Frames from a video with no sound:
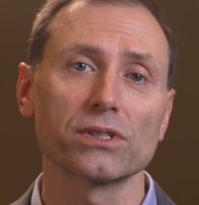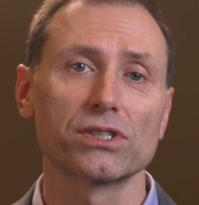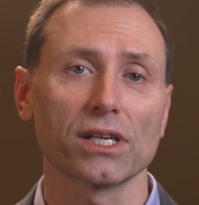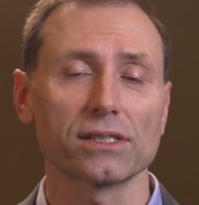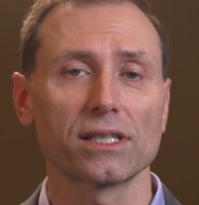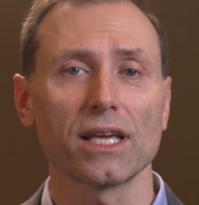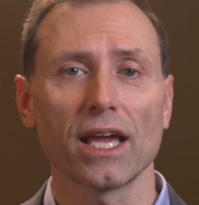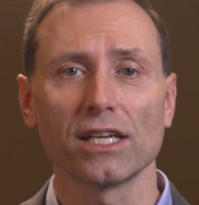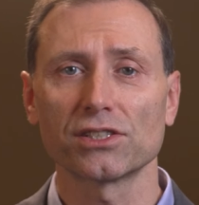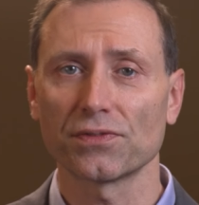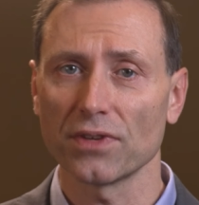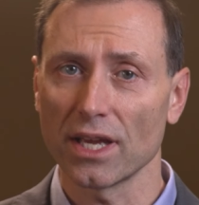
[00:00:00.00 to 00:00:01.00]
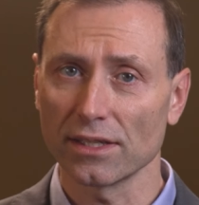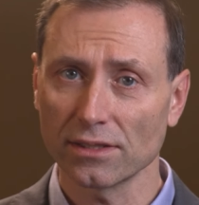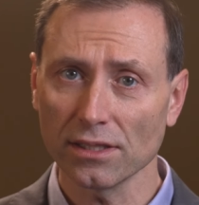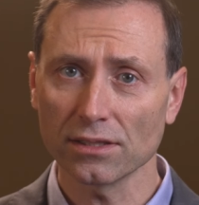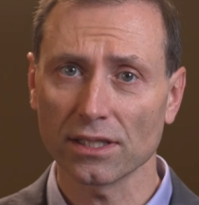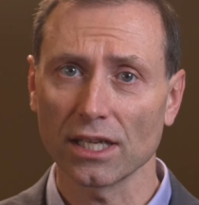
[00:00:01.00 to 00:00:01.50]
adjust the
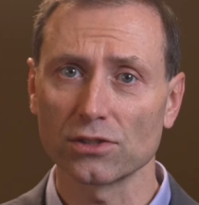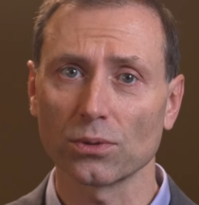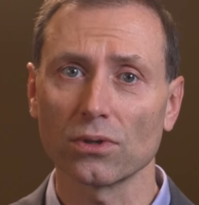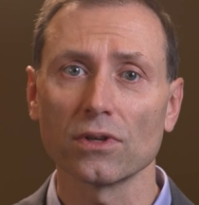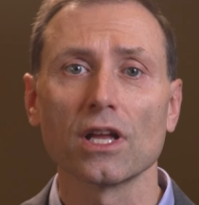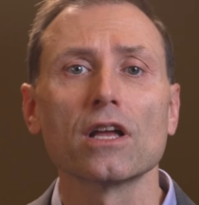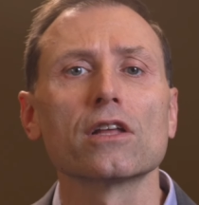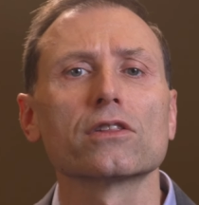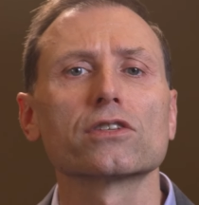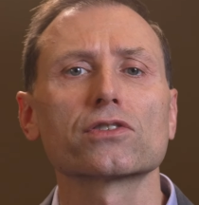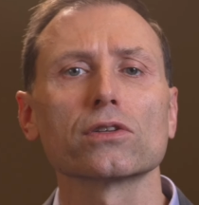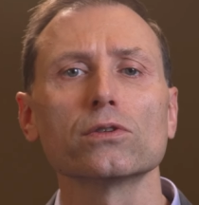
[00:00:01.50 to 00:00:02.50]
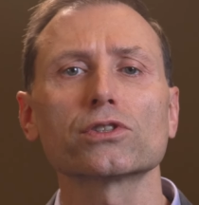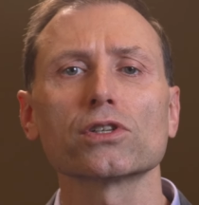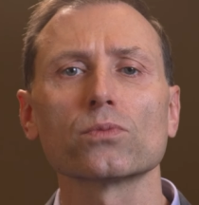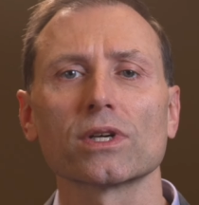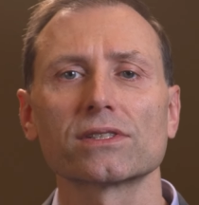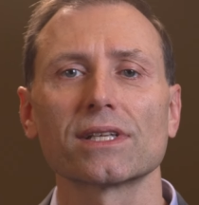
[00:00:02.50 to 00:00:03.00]
HVAC schedule, the
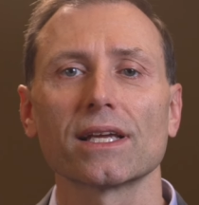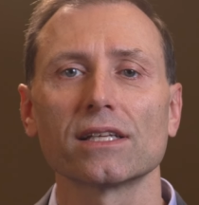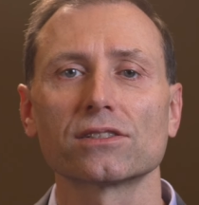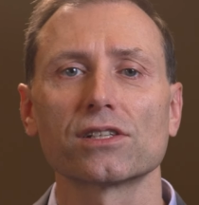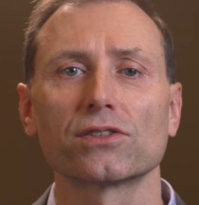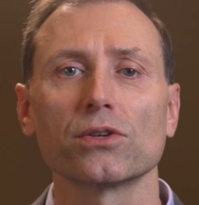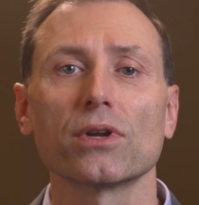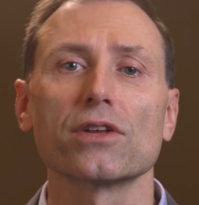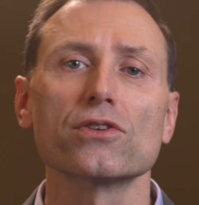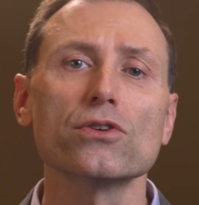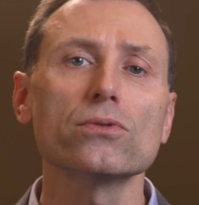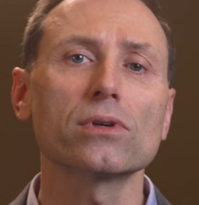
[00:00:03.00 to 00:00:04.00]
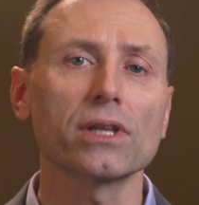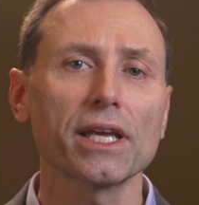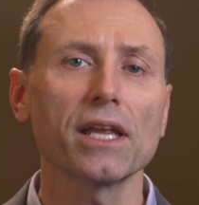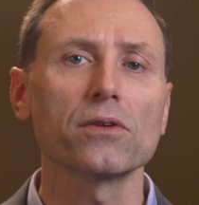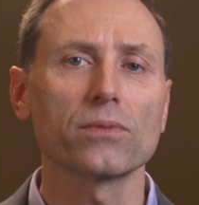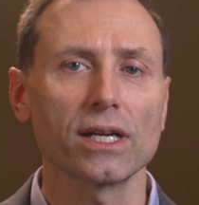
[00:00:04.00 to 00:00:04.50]
solution was to institute a new
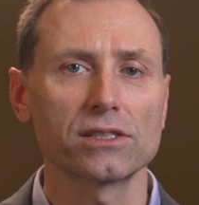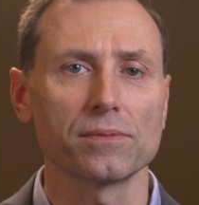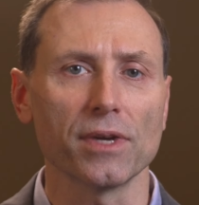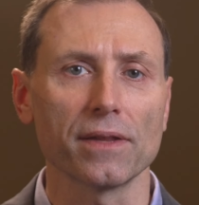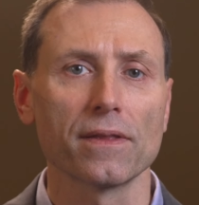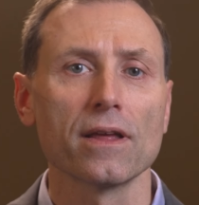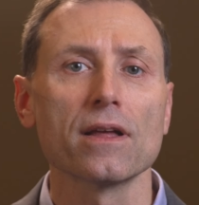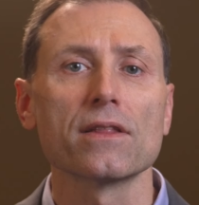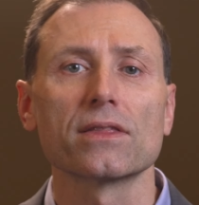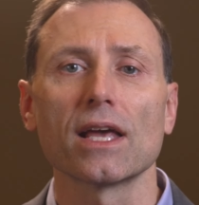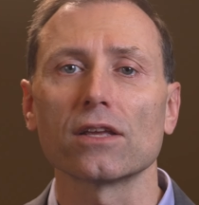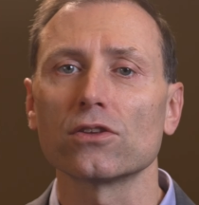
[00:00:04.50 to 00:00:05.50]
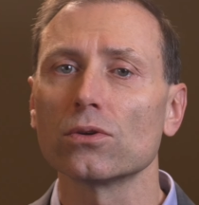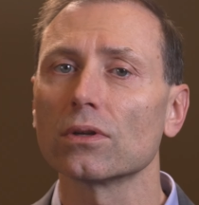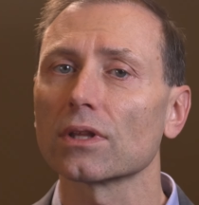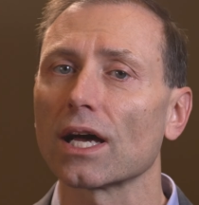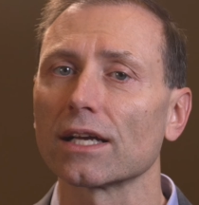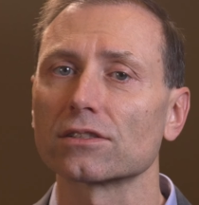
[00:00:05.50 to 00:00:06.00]
cleaning regimen that
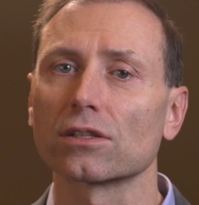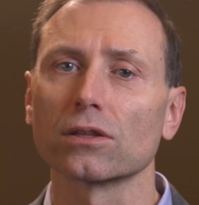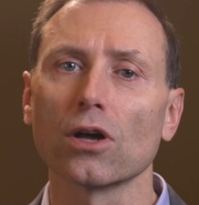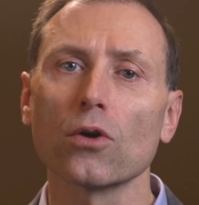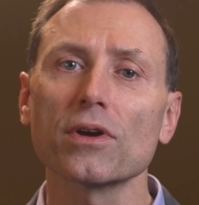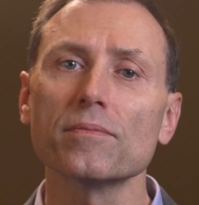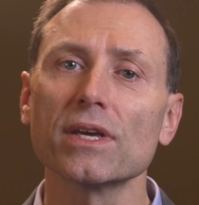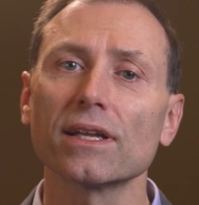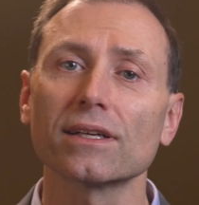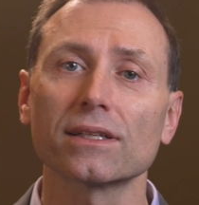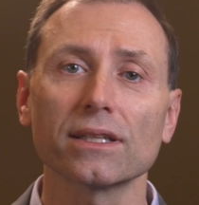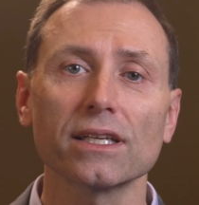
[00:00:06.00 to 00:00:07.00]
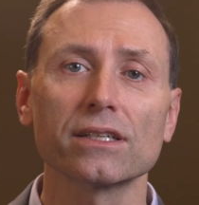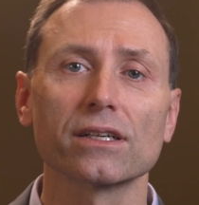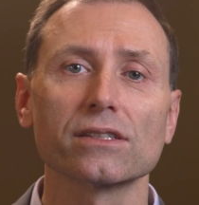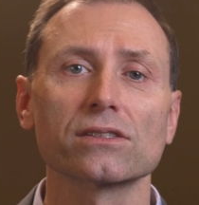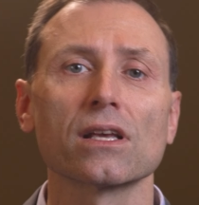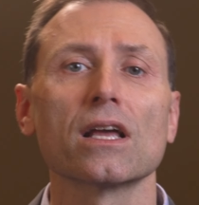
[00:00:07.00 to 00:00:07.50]
utilized low-emitting
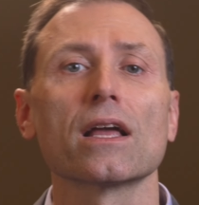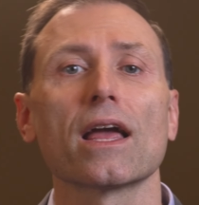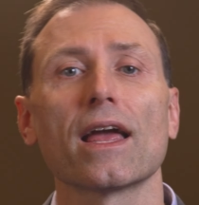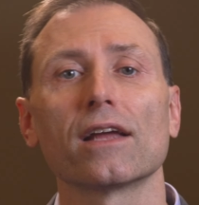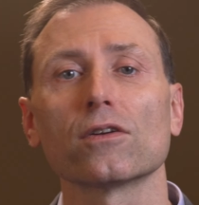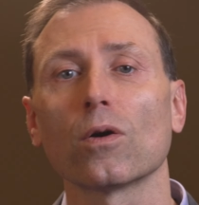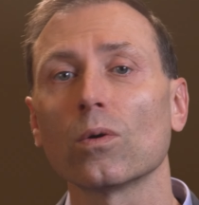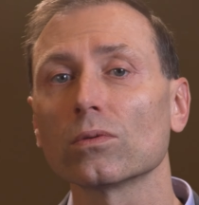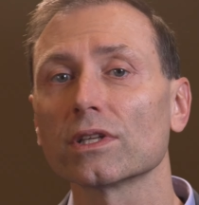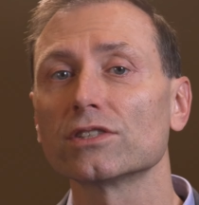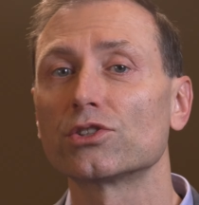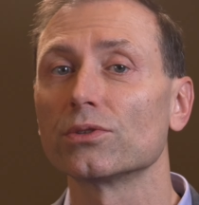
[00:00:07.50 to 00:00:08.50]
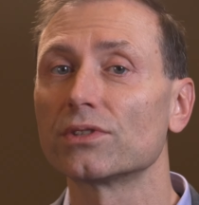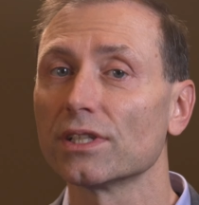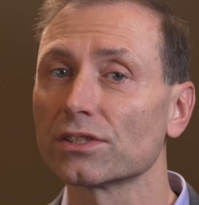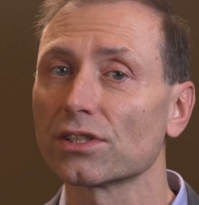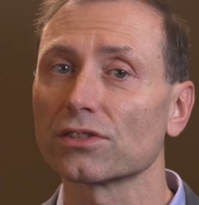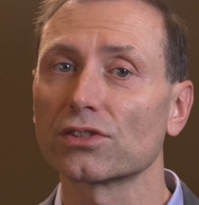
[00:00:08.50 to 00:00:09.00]
cleaners and only
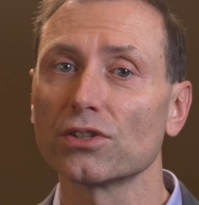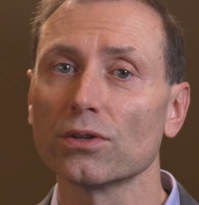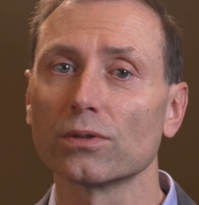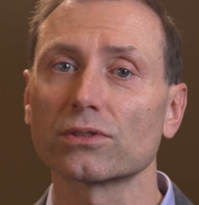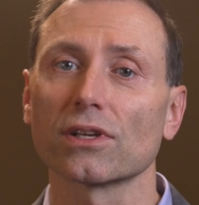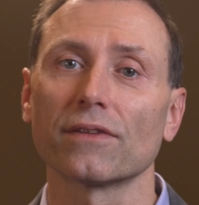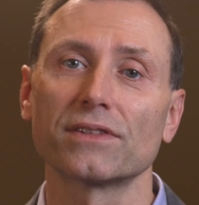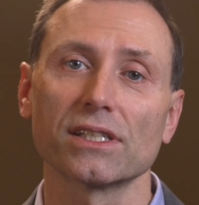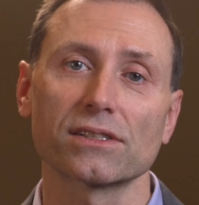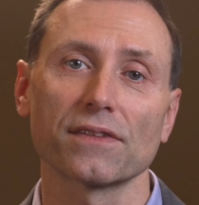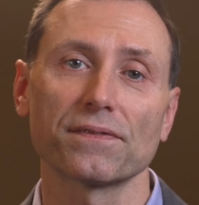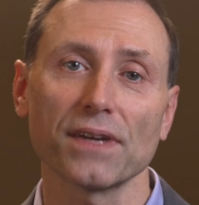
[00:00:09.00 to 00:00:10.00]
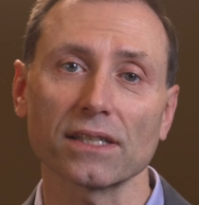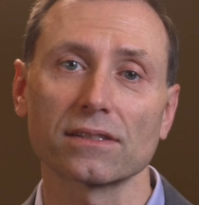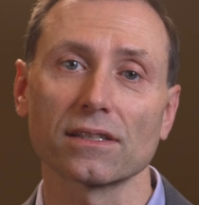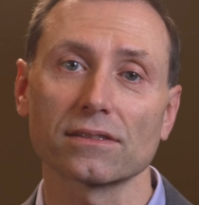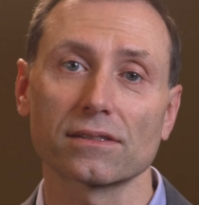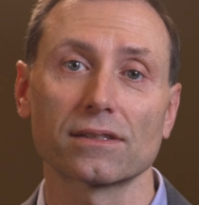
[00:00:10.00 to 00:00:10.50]
judicious use of
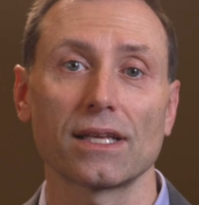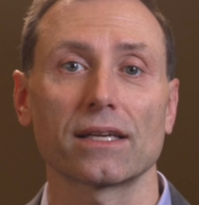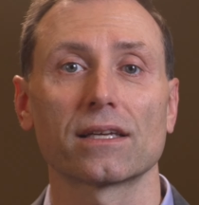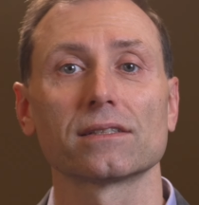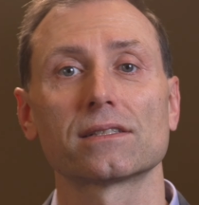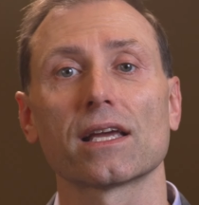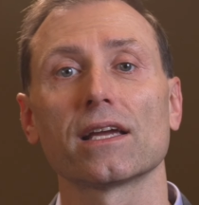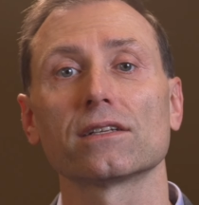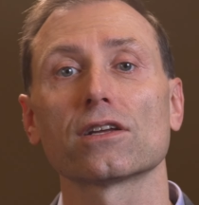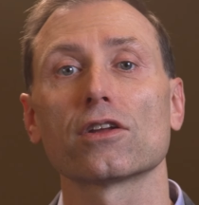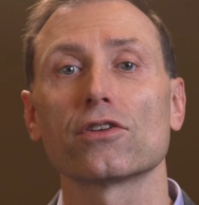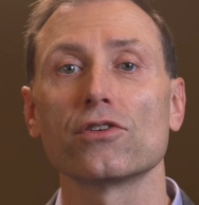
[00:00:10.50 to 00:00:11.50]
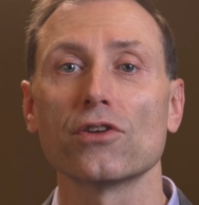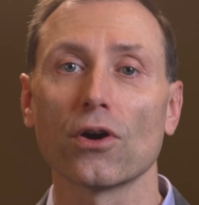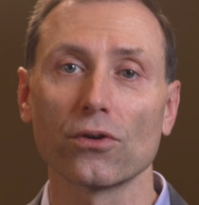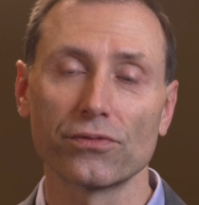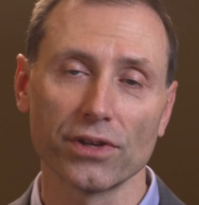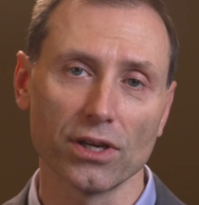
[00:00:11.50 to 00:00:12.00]
disinfectants that contained
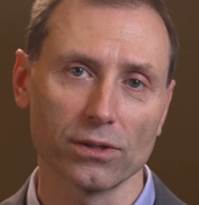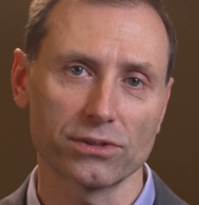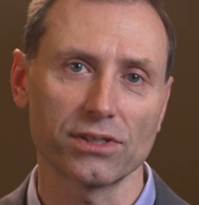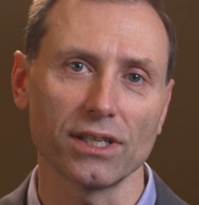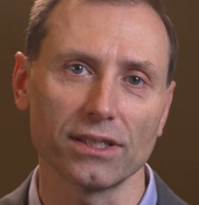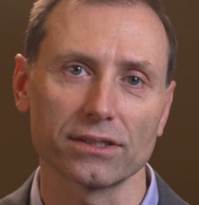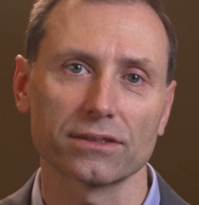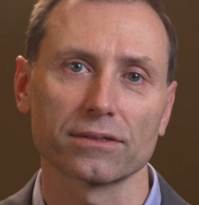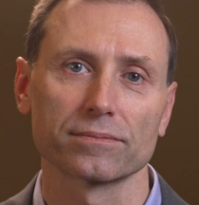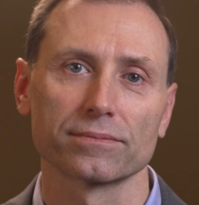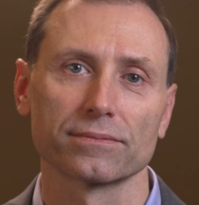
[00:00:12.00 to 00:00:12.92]
no VOCs.